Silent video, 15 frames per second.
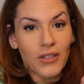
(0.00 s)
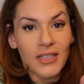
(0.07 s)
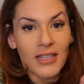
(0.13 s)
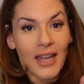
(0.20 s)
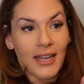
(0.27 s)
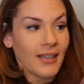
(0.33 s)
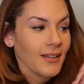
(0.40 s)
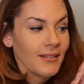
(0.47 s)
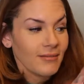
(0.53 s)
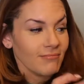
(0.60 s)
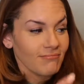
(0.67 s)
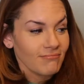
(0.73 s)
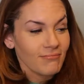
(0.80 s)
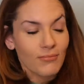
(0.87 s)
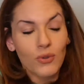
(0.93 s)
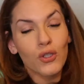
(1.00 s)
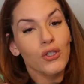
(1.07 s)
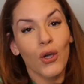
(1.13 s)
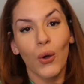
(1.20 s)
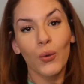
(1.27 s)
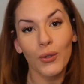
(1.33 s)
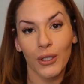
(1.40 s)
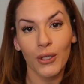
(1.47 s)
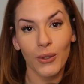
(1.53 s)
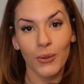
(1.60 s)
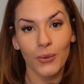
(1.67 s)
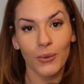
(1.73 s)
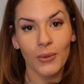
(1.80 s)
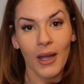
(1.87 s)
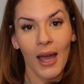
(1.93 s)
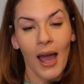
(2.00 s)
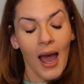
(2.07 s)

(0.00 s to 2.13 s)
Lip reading: like so cute.